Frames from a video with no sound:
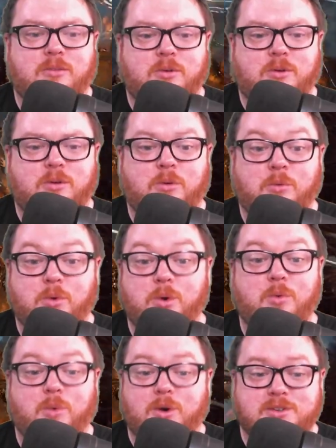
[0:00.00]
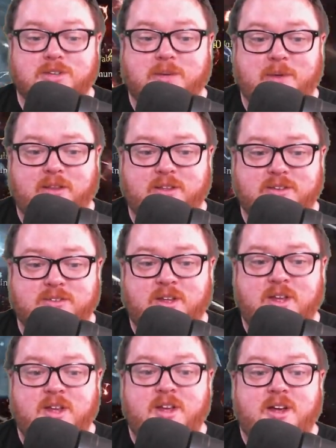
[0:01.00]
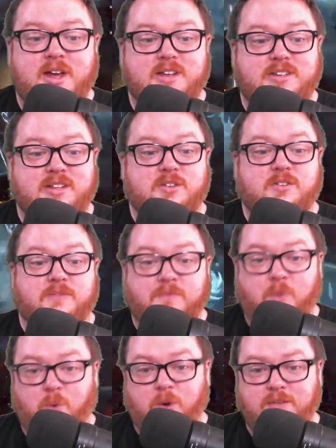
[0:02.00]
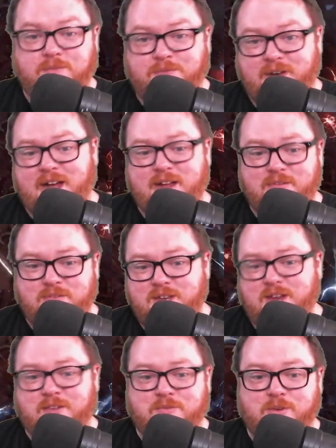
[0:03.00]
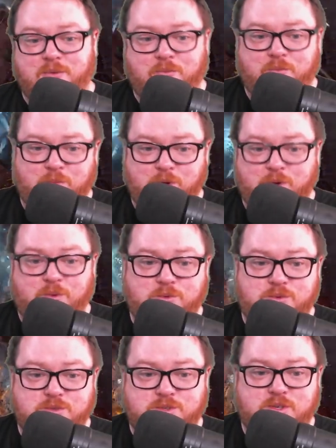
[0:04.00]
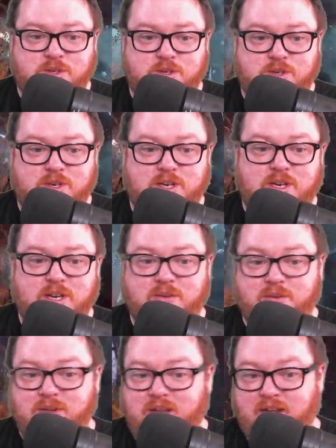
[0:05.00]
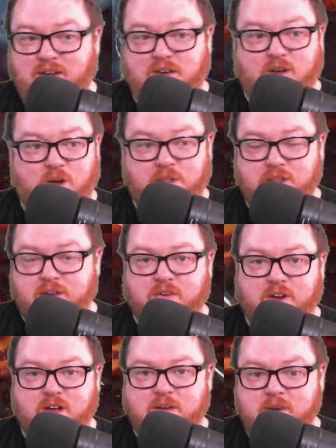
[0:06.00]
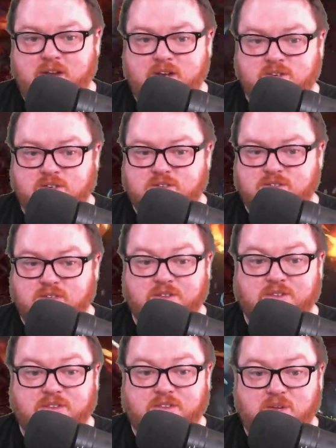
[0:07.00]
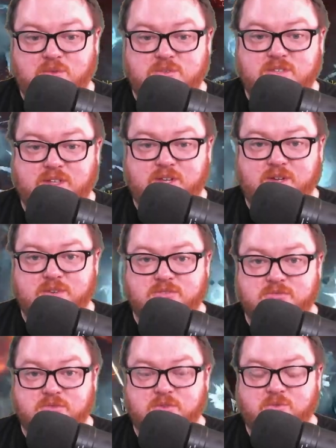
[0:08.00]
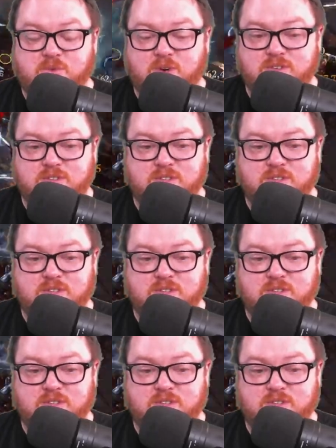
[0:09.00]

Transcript: rune words come out of this. I said there's 45 different runes in all the different combinations. Loads and loads of rune words